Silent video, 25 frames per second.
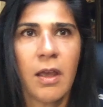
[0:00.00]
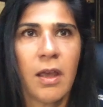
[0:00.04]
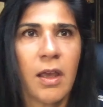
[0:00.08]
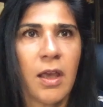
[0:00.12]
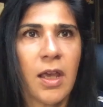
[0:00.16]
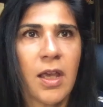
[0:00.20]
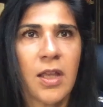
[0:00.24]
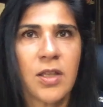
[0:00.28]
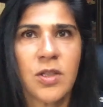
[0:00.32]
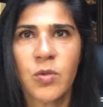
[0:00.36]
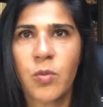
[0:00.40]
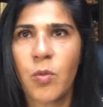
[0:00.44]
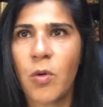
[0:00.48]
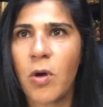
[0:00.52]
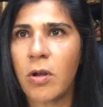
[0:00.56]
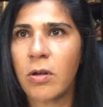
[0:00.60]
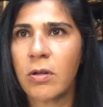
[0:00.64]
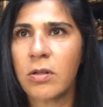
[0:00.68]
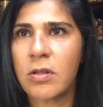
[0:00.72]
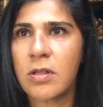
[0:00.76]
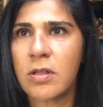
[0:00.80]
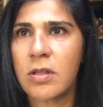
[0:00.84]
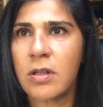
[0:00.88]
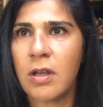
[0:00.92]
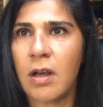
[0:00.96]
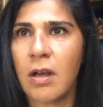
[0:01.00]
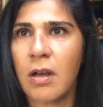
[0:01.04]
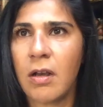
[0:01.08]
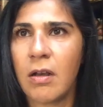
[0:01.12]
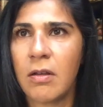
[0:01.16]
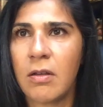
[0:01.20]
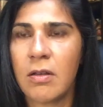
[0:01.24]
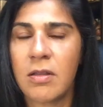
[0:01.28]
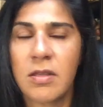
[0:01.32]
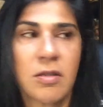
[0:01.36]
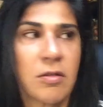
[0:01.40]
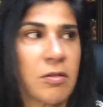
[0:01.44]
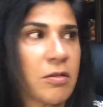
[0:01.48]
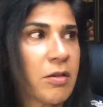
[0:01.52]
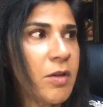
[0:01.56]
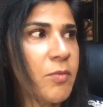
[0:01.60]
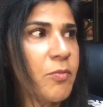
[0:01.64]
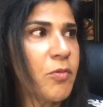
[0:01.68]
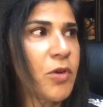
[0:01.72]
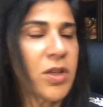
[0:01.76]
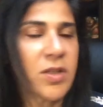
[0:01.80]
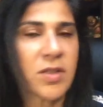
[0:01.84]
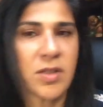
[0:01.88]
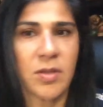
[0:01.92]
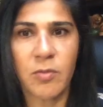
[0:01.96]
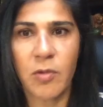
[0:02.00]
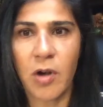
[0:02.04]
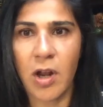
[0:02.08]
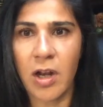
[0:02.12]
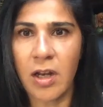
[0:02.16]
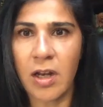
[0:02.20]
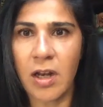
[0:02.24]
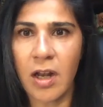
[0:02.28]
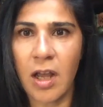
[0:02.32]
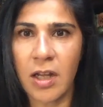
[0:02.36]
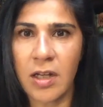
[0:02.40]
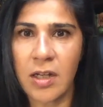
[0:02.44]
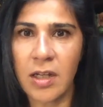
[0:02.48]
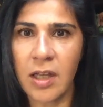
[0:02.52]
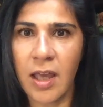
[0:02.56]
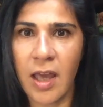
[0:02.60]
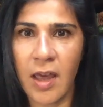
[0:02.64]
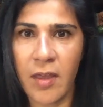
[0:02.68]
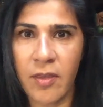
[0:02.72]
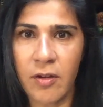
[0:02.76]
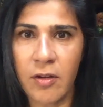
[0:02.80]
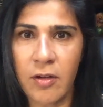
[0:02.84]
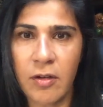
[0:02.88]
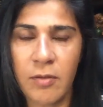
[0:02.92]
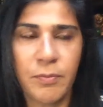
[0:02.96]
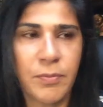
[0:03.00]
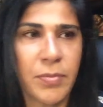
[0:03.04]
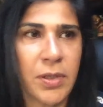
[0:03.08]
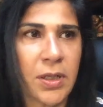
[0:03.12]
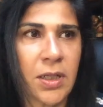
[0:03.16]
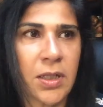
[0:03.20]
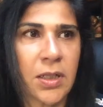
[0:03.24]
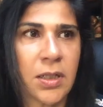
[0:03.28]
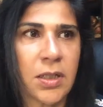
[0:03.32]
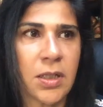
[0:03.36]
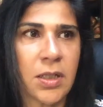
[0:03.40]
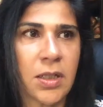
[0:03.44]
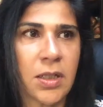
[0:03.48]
It's what certainly brings Simran and I together, but